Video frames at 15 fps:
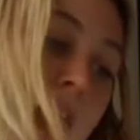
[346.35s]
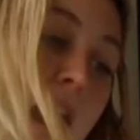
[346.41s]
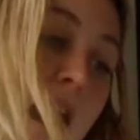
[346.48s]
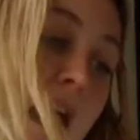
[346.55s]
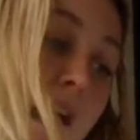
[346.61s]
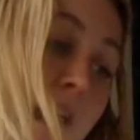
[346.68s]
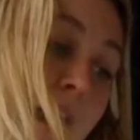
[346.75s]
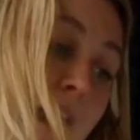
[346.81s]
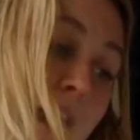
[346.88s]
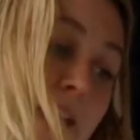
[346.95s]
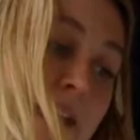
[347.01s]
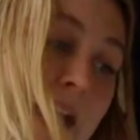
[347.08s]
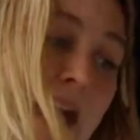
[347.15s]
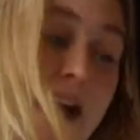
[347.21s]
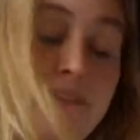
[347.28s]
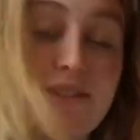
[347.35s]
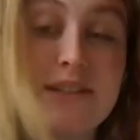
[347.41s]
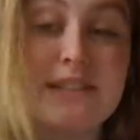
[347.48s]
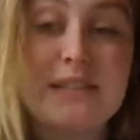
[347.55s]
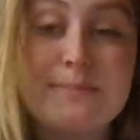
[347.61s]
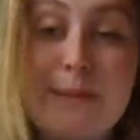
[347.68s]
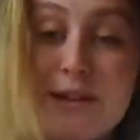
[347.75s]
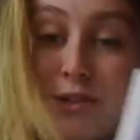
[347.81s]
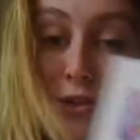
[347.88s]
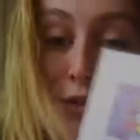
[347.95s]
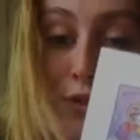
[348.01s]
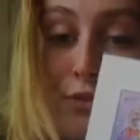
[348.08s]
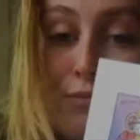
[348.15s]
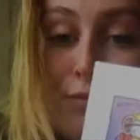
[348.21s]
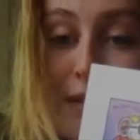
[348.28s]
I have a
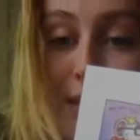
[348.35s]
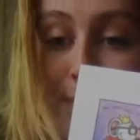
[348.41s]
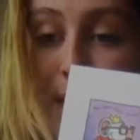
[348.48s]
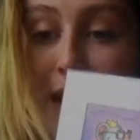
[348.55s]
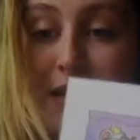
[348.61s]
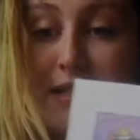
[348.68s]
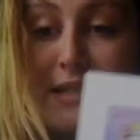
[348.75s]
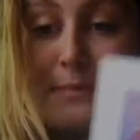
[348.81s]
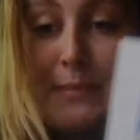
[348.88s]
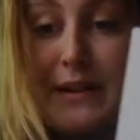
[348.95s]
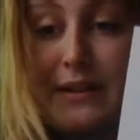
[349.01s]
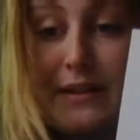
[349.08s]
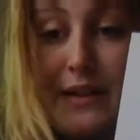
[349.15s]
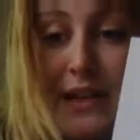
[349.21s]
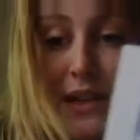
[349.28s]
special responsibility,